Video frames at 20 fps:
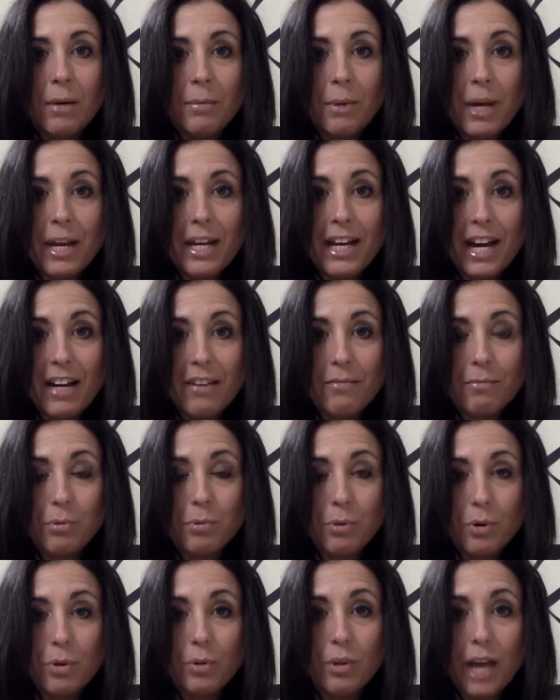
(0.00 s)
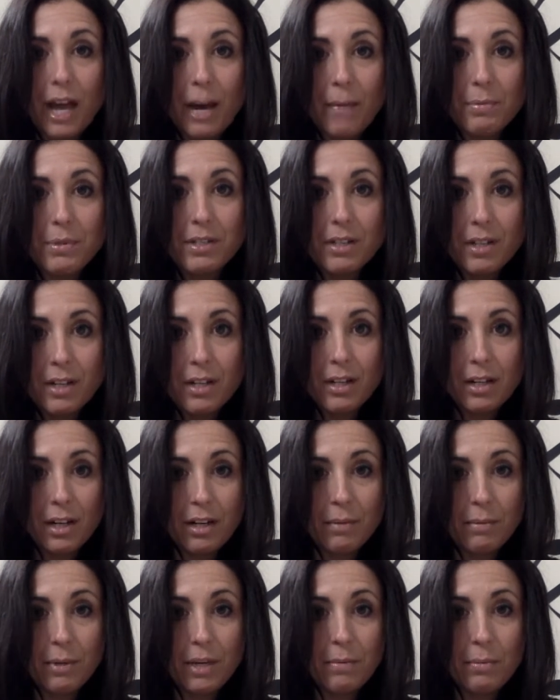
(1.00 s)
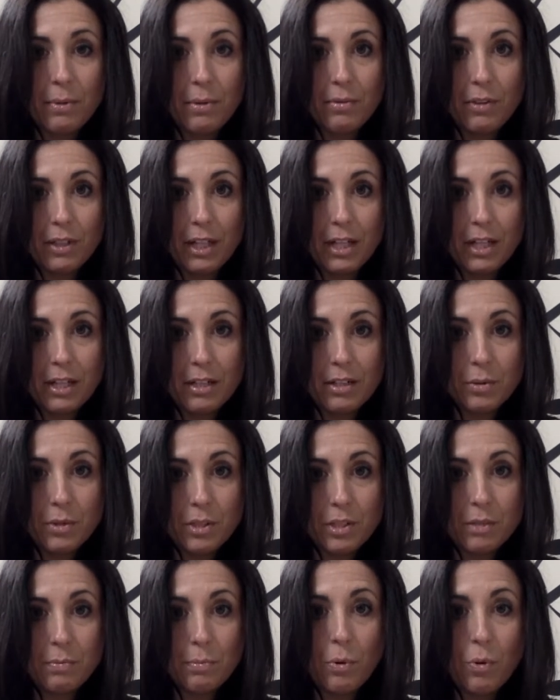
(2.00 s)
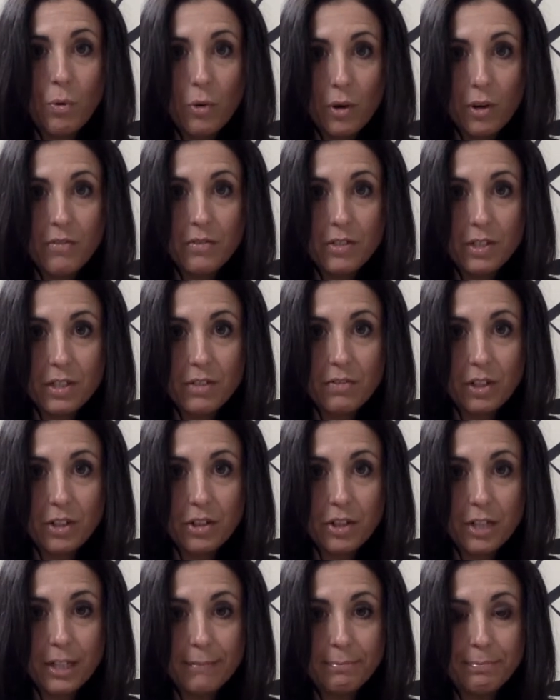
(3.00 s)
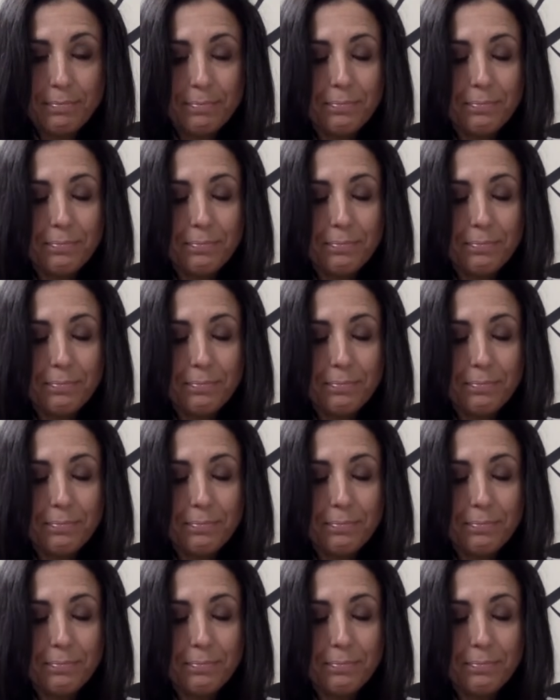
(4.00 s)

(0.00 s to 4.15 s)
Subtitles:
Any kind of prolapse can be related to a supportive dysfunction.